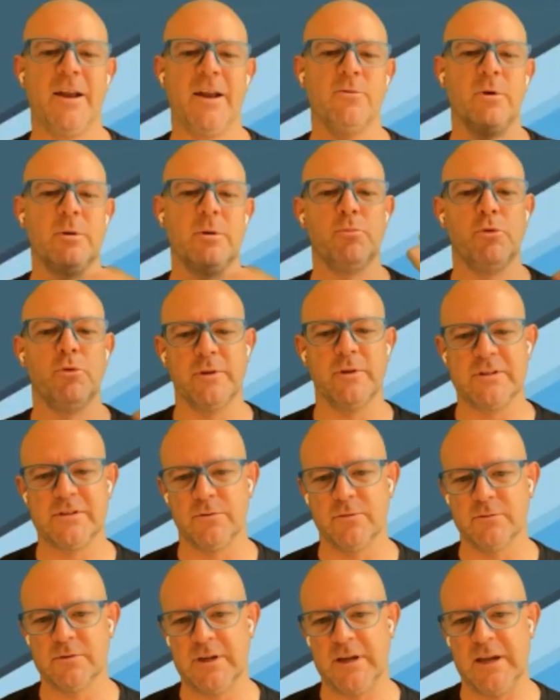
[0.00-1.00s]
how do we put
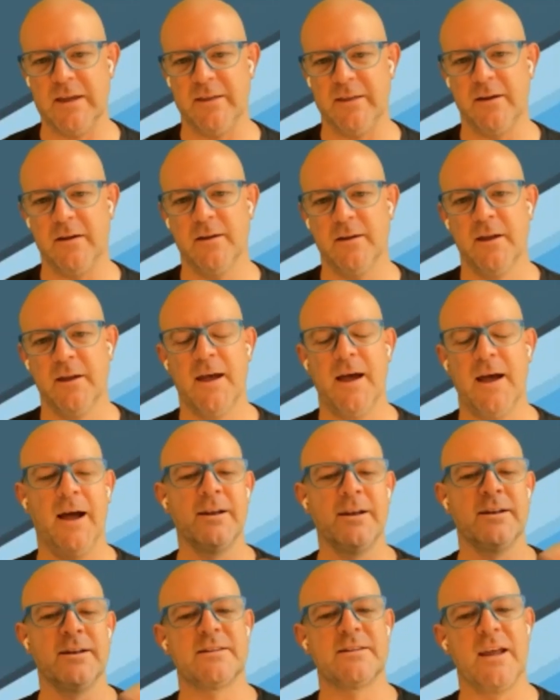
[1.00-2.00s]
this all together?
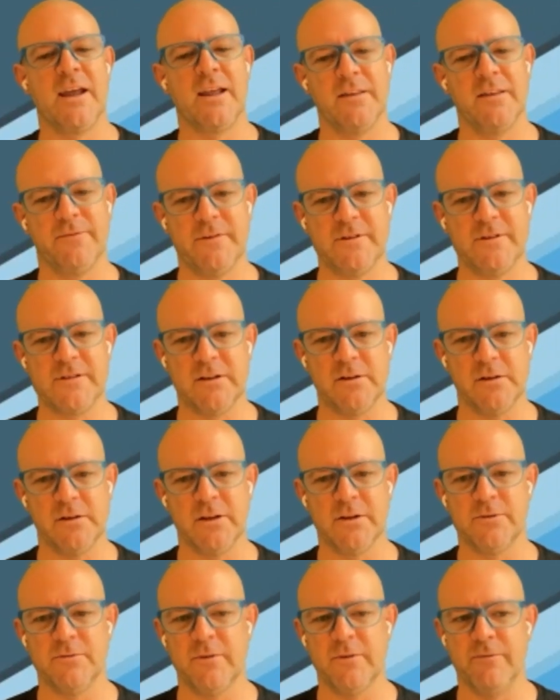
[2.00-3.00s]
Understand the physical
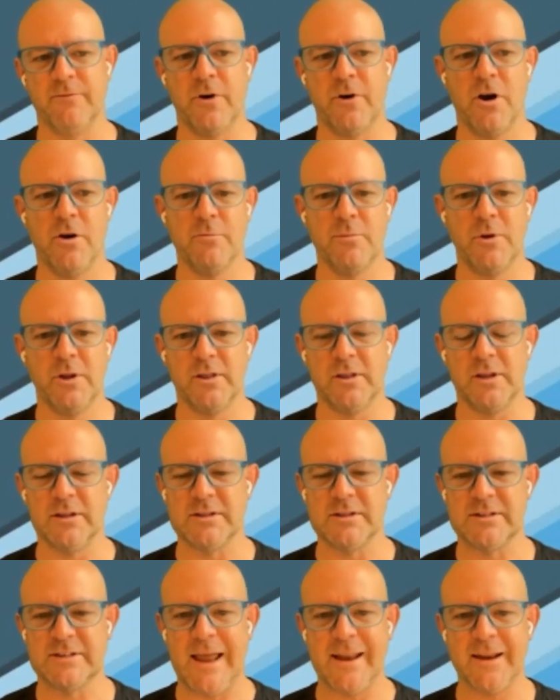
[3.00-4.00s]
environment
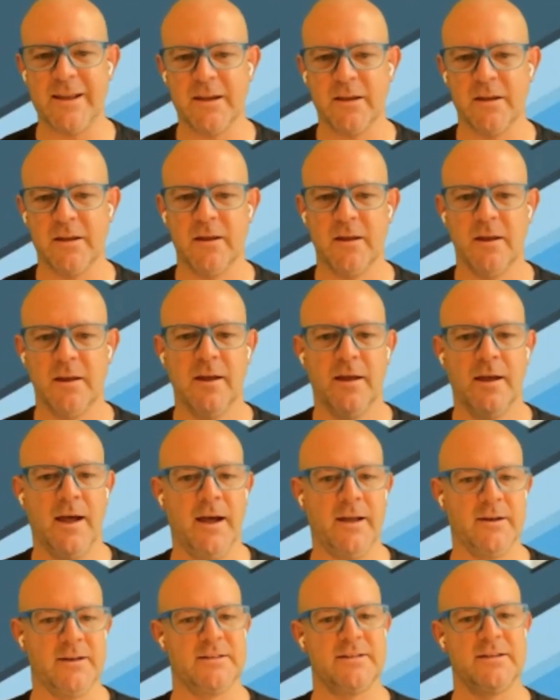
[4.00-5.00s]
that's static,
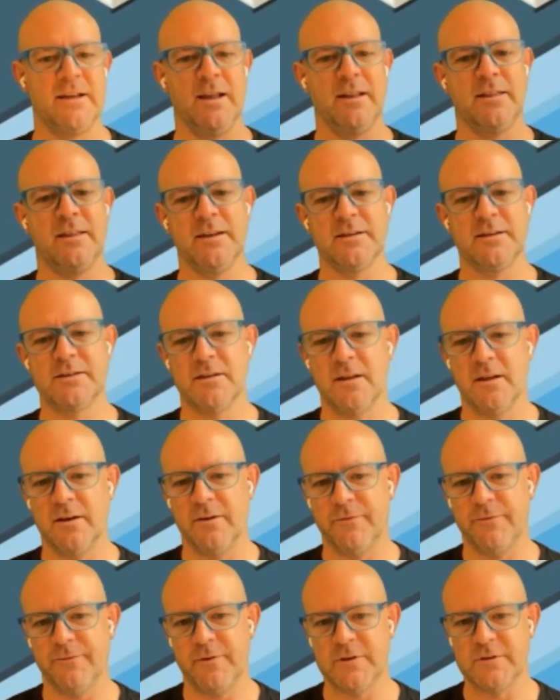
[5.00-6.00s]
understand things in
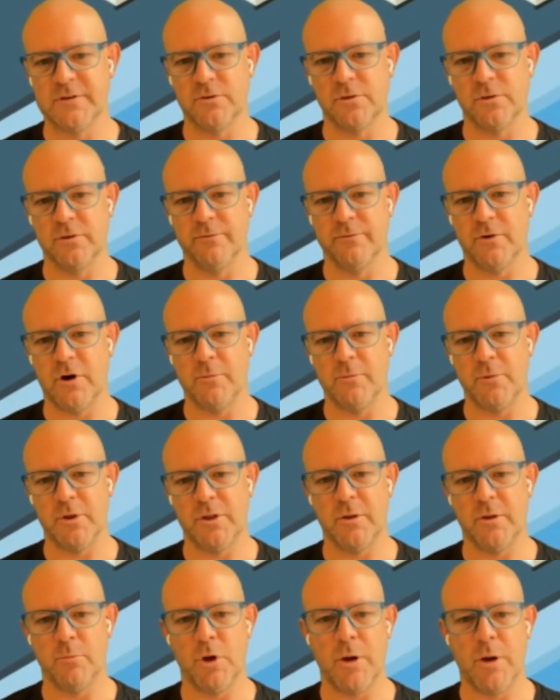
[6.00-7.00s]
a physical environment
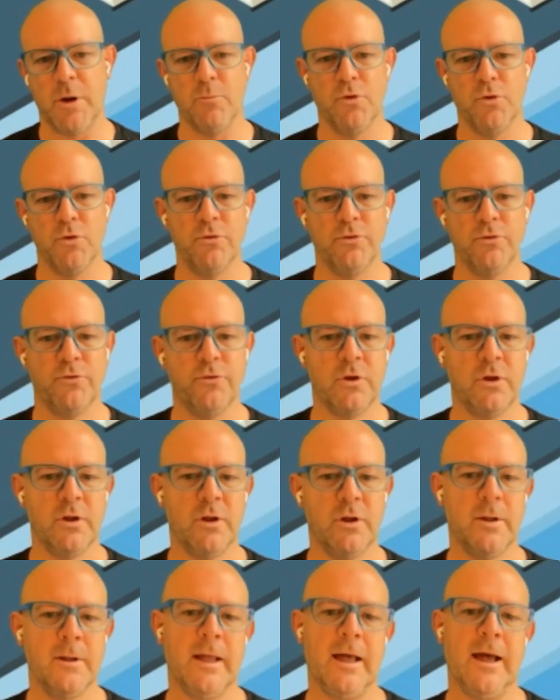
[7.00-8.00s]
that might move,
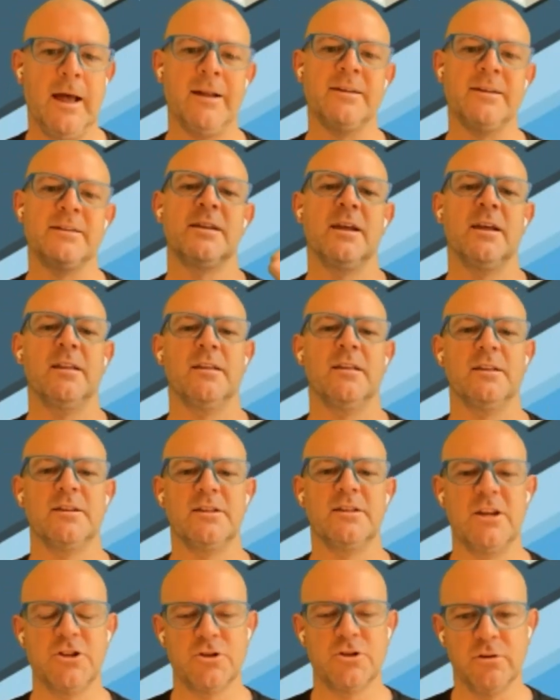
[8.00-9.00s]
understand the
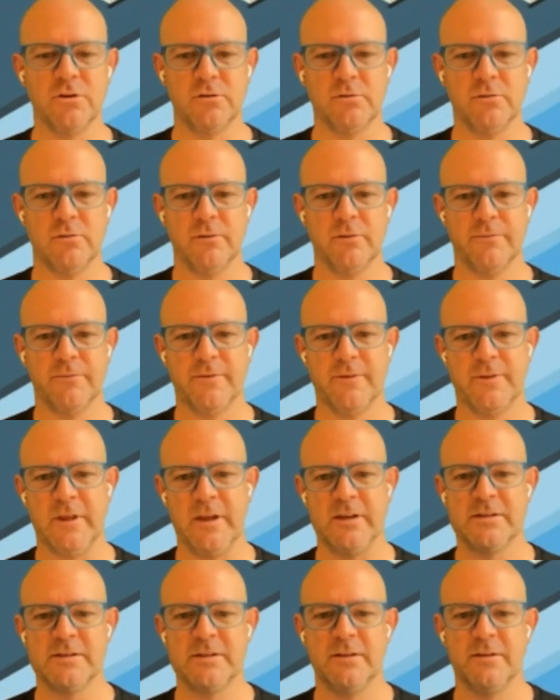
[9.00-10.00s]
digital
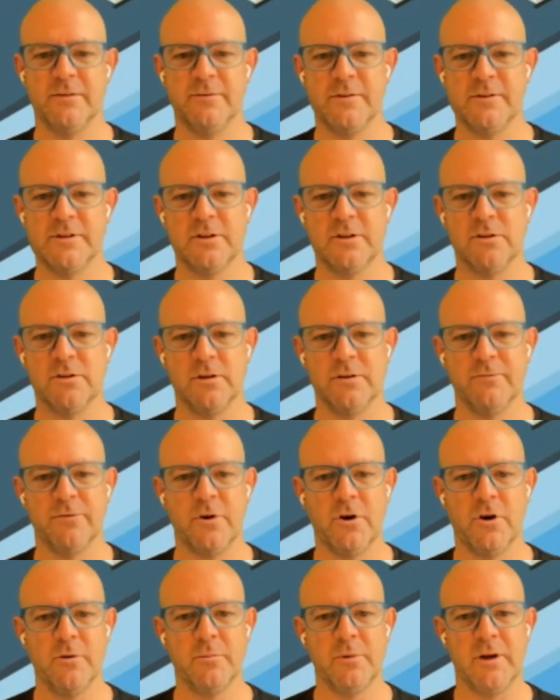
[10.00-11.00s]
things in the physical
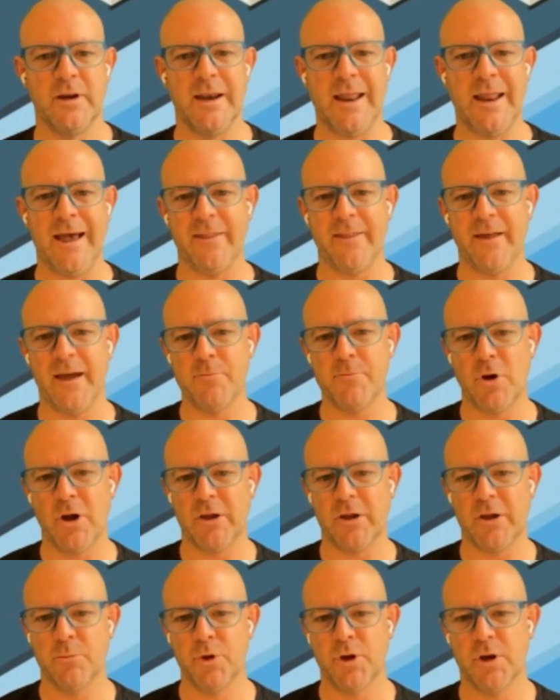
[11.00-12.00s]
environment and how they
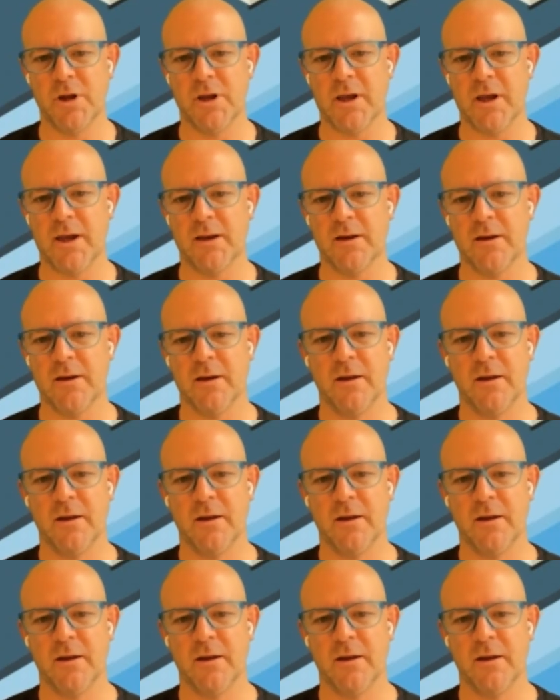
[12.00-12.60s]
might communicate.